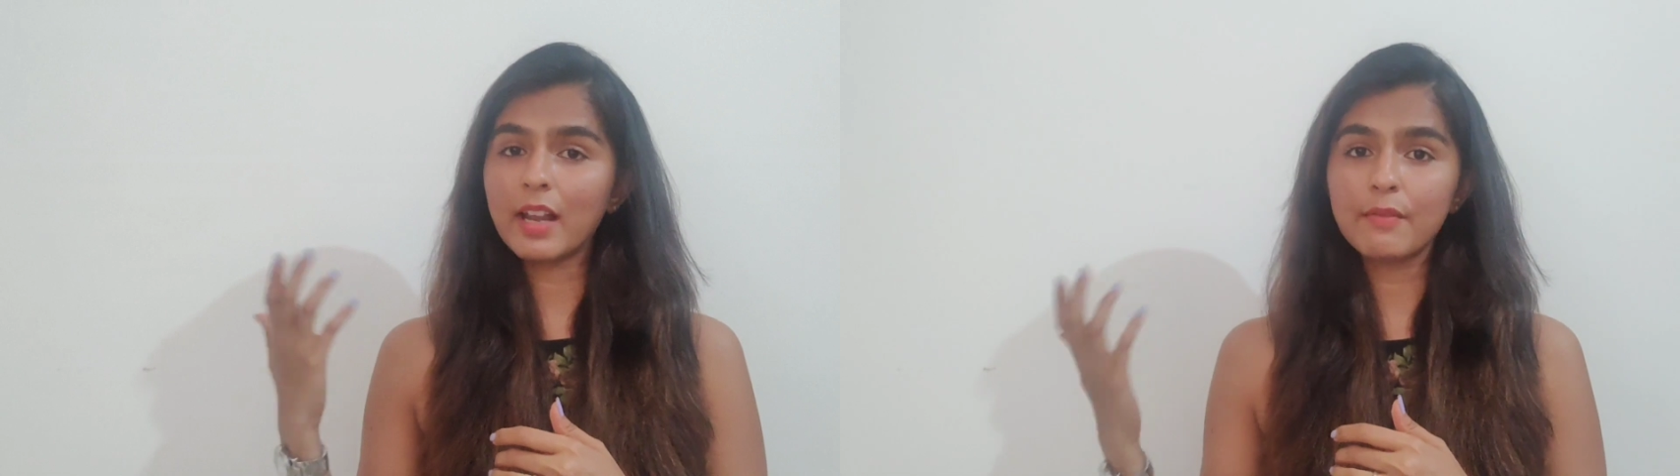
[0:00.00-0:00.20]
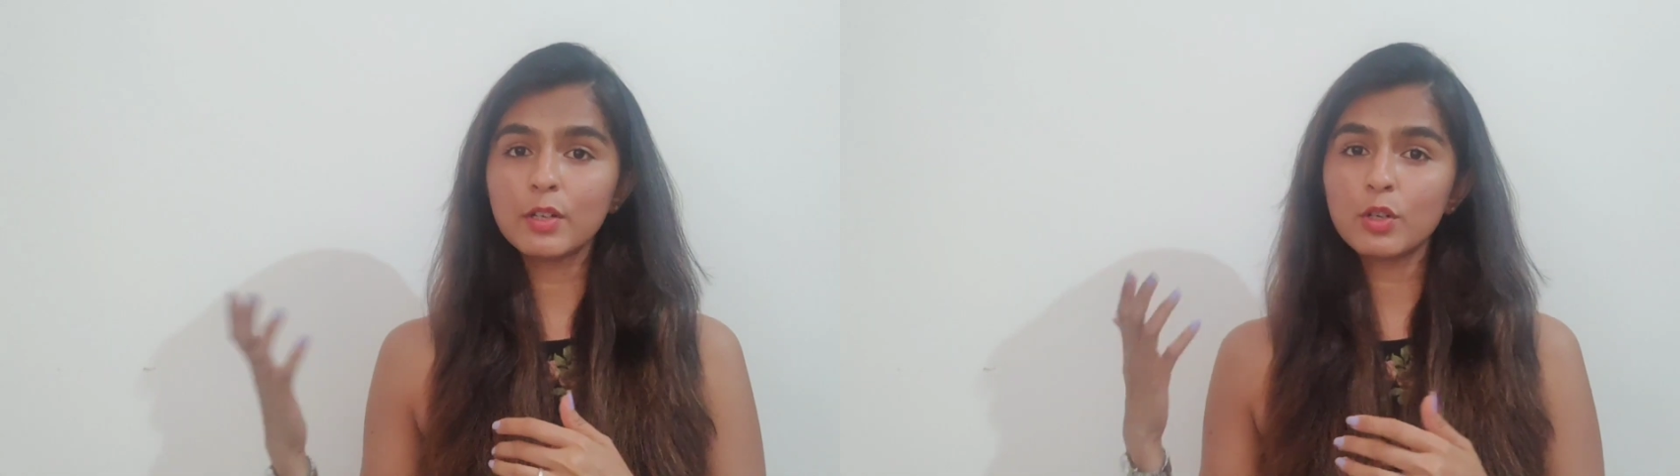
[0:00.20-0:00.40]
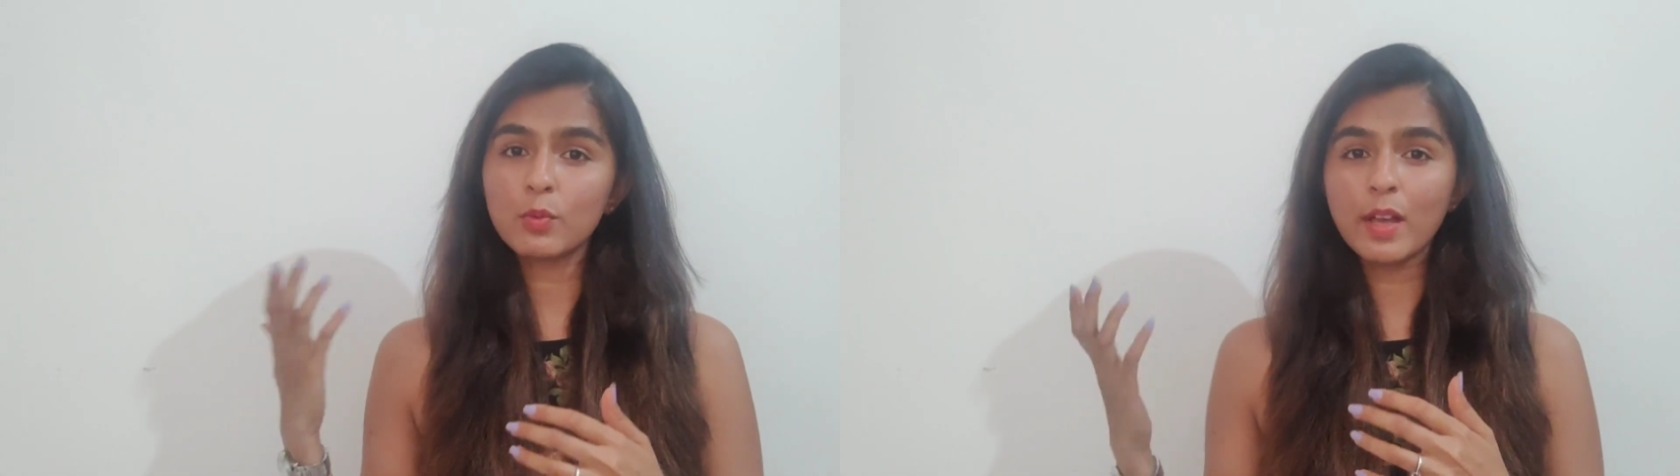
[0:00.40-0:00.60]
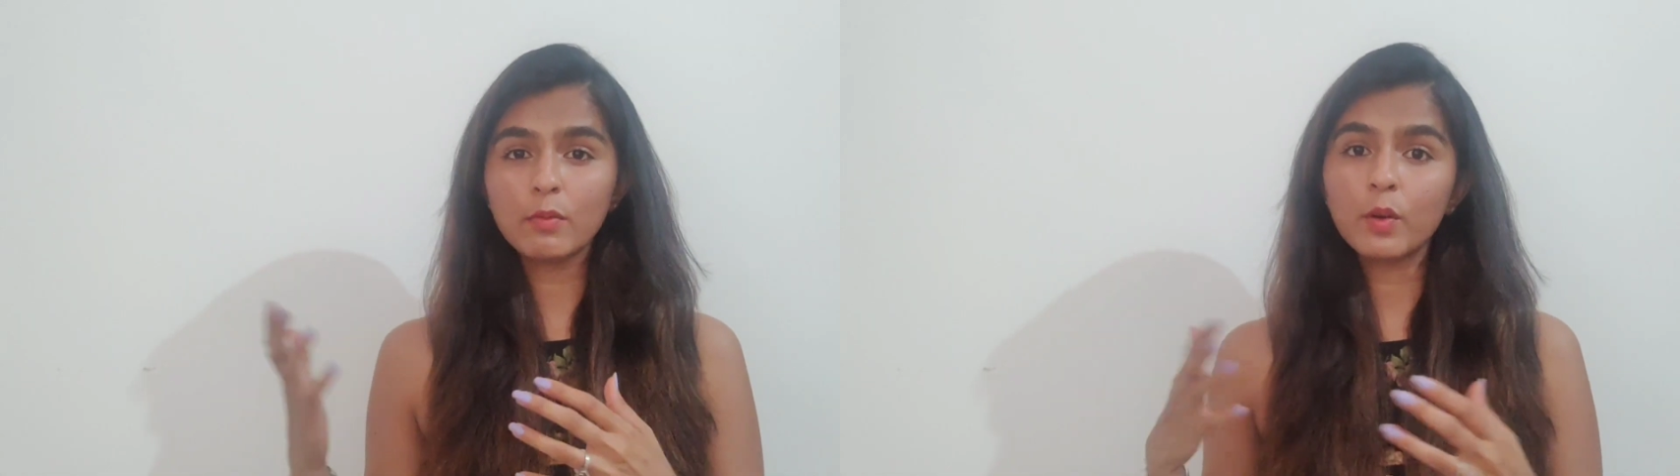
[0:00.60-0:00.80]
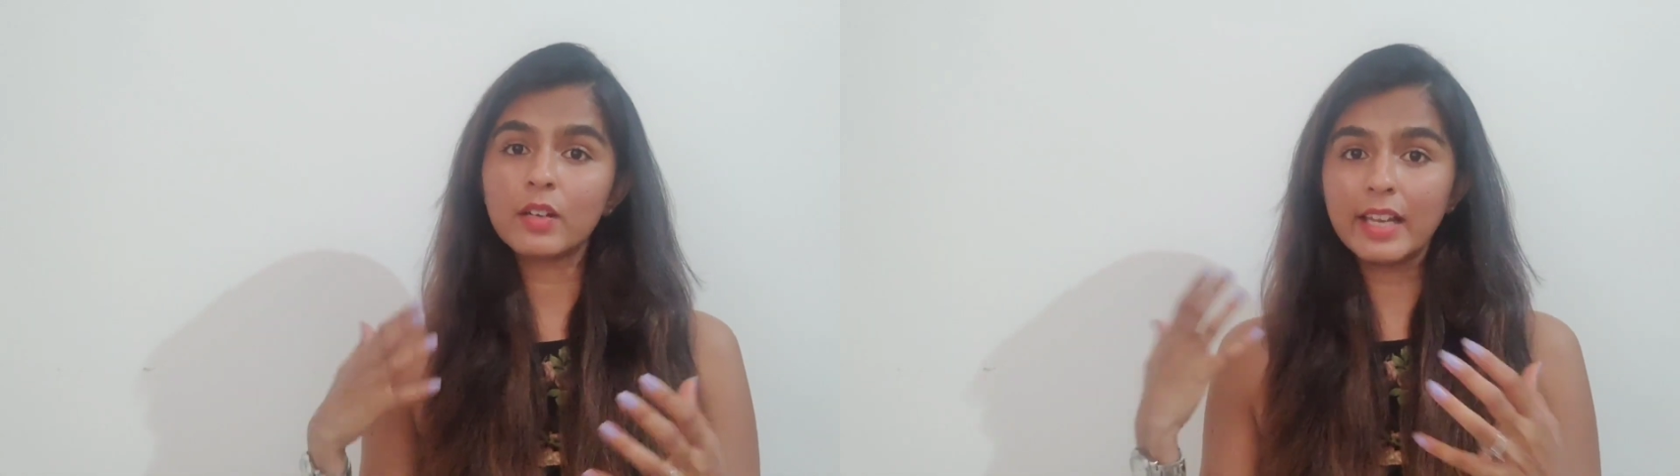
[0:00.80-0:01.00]
11 or
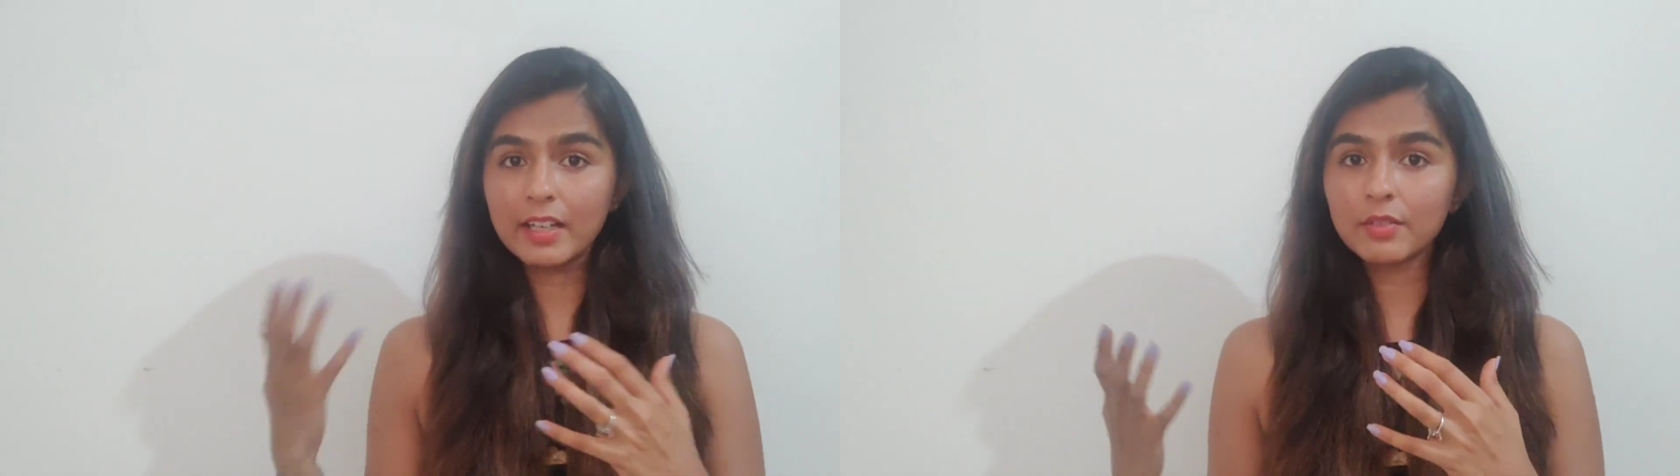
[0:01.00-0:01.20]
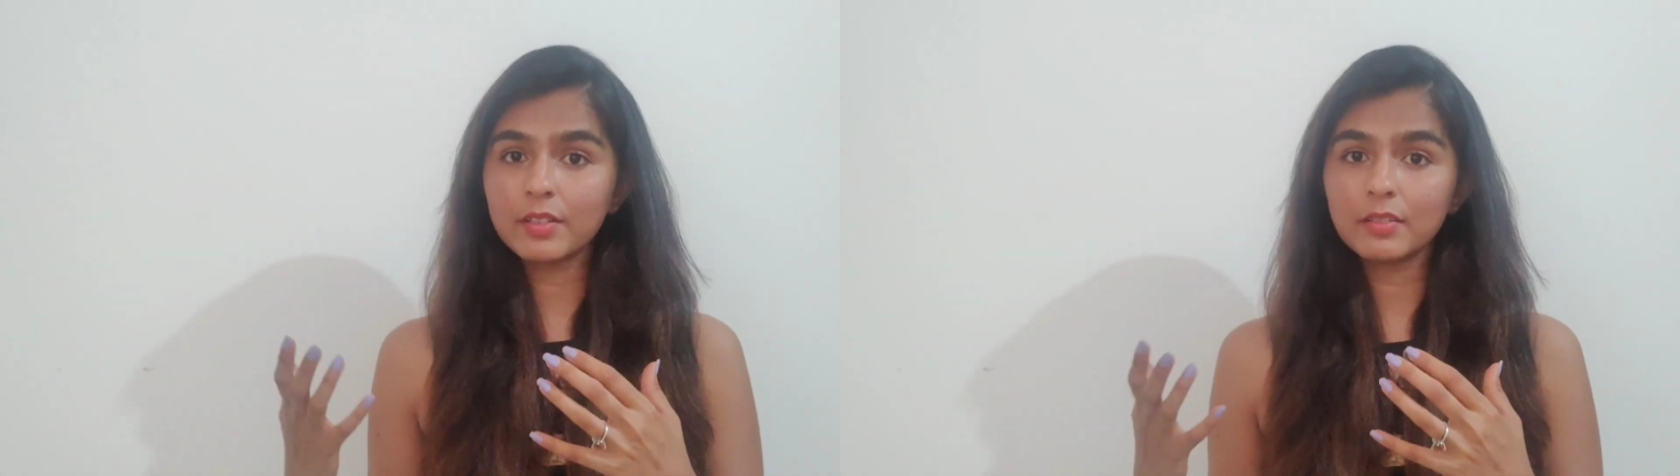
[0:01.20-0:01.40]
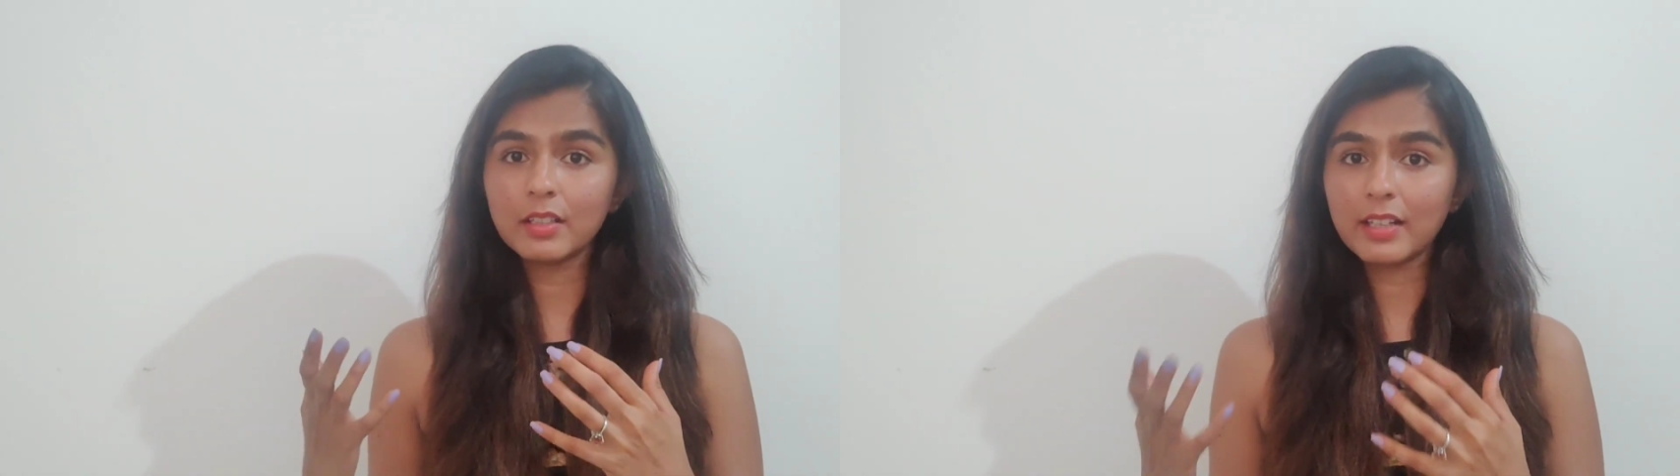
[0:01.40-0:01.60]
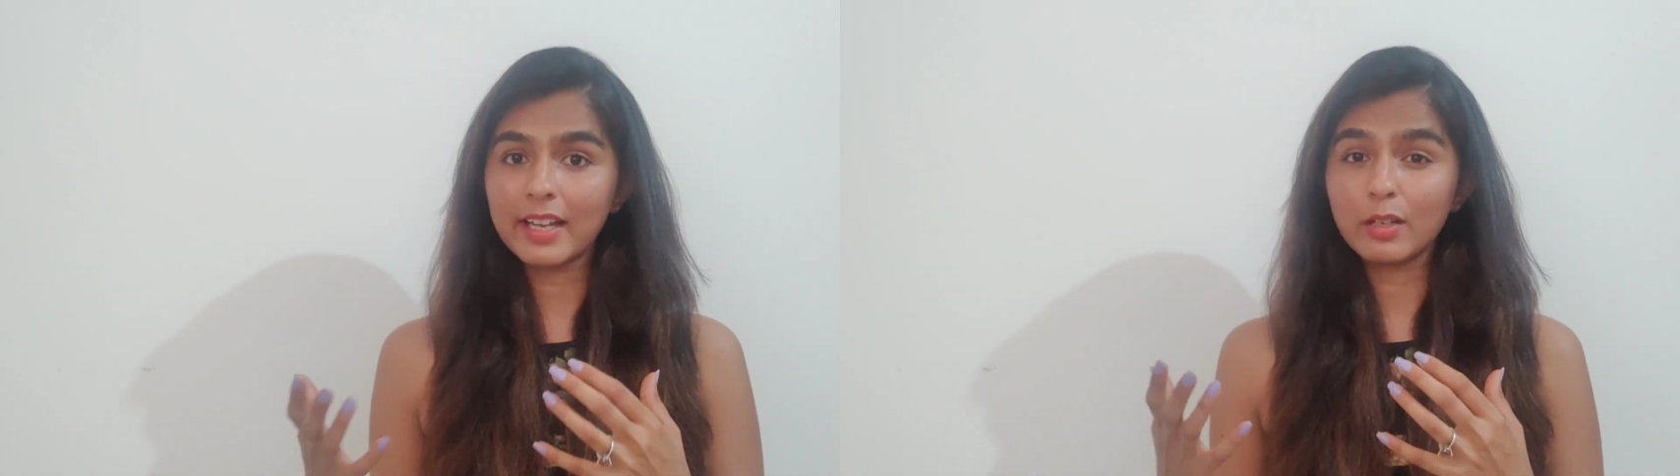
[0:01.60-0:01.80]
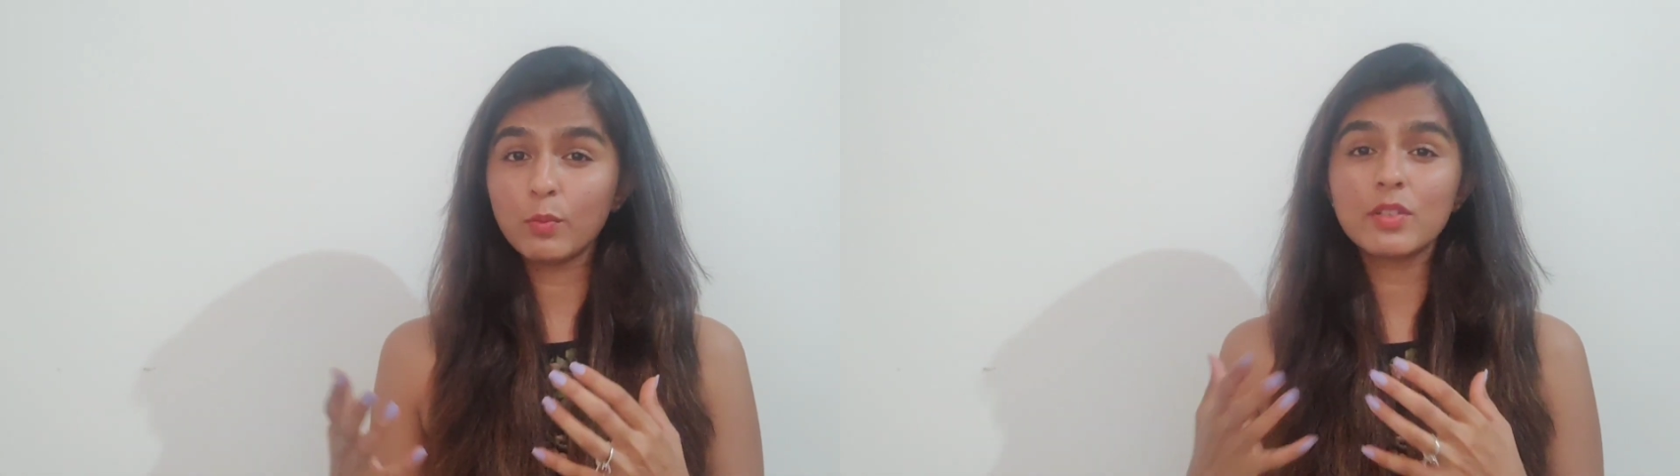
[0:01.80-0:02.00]
12 or later in the night,